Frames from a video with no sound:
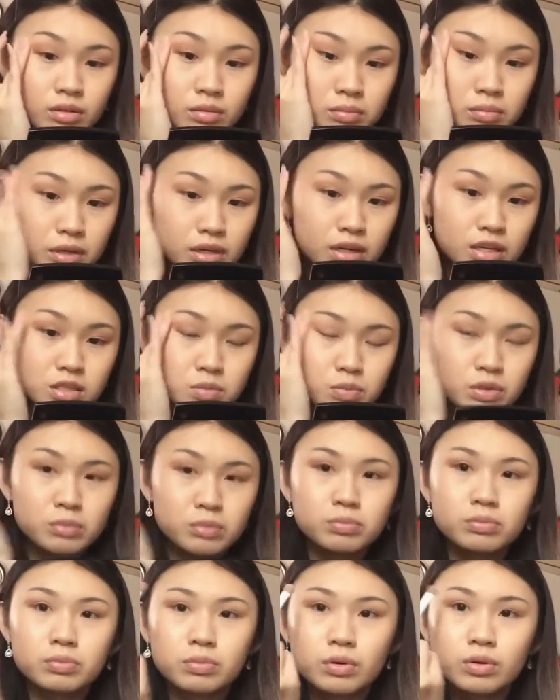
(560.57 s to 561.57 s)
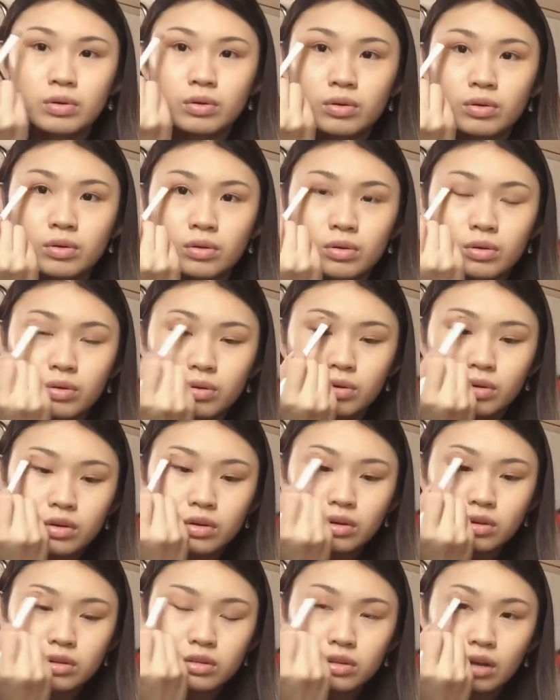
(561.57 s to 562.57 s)
because people
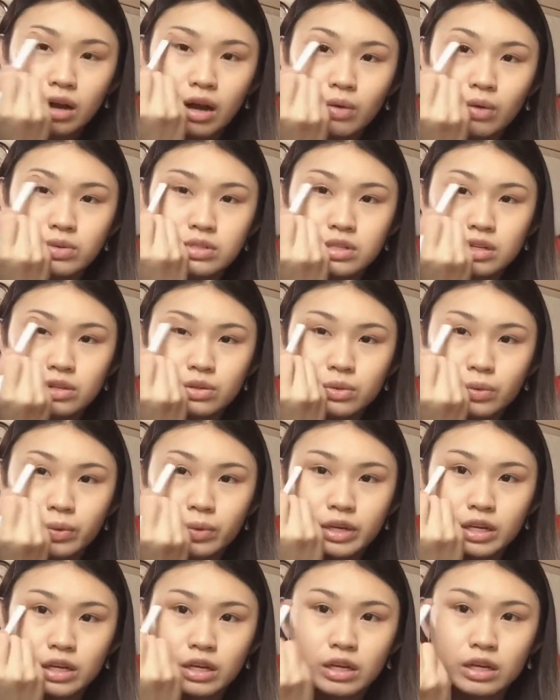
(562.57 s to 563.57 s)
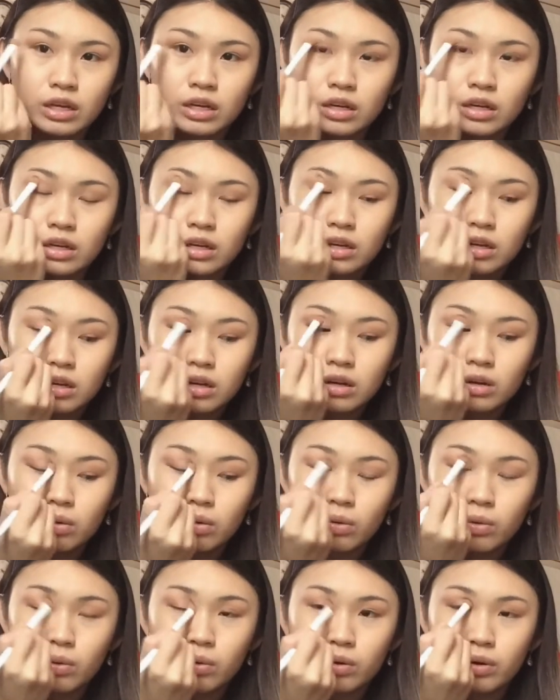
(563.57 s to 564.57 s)
thought I was annoying
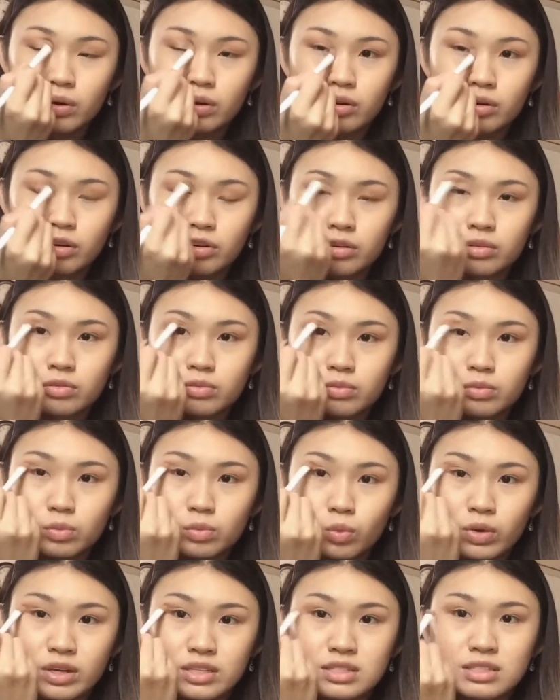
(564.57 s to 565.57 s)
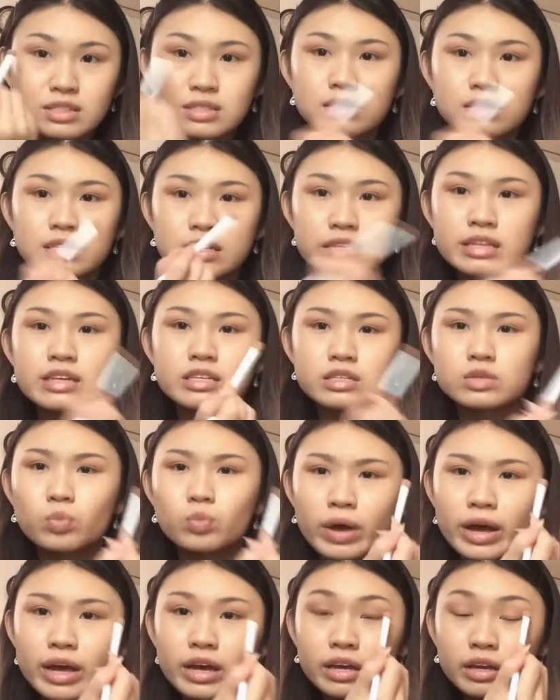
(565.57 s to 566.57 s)
or was this
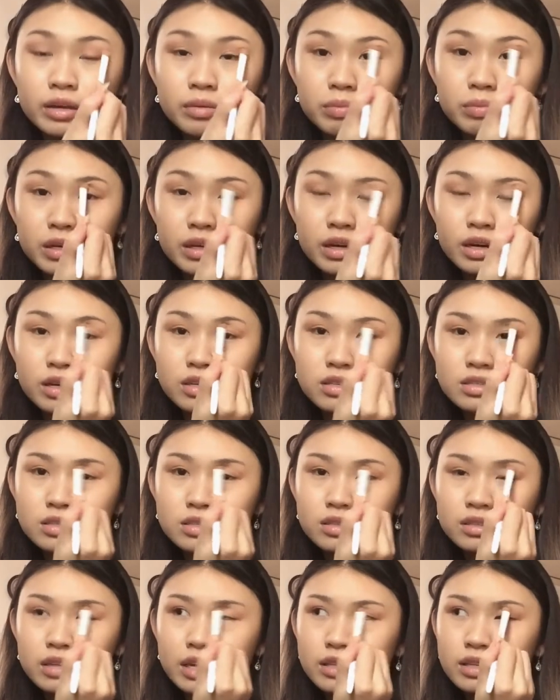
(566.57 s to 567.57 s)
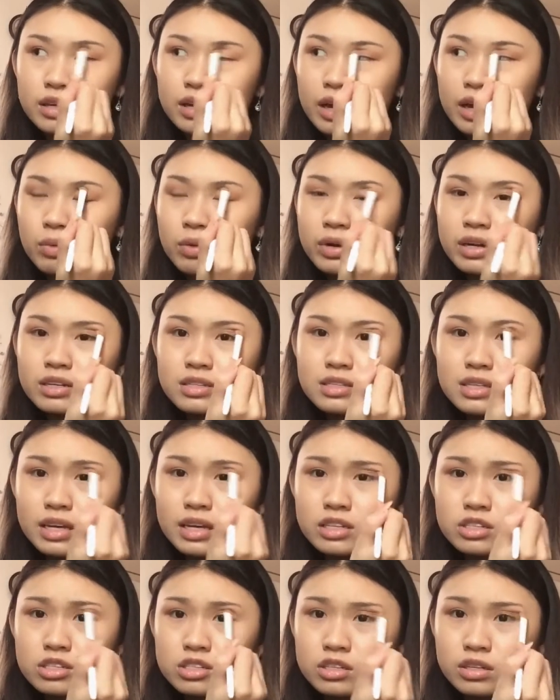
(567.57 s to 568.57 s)
way because they think I wanted
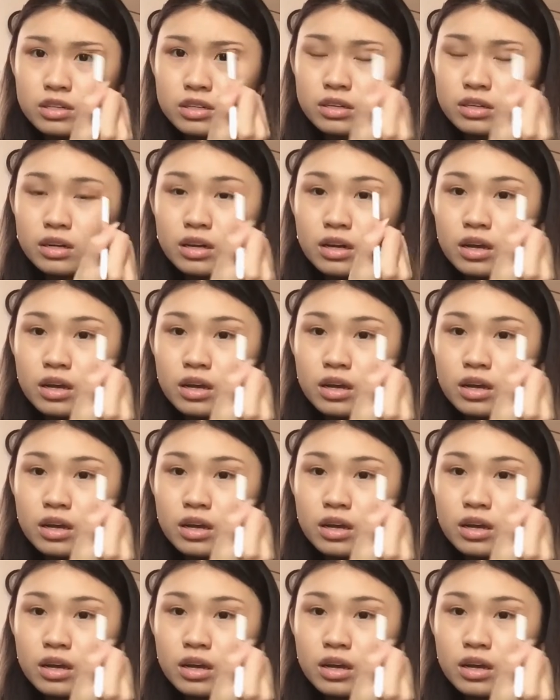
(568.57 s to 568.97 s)
attention.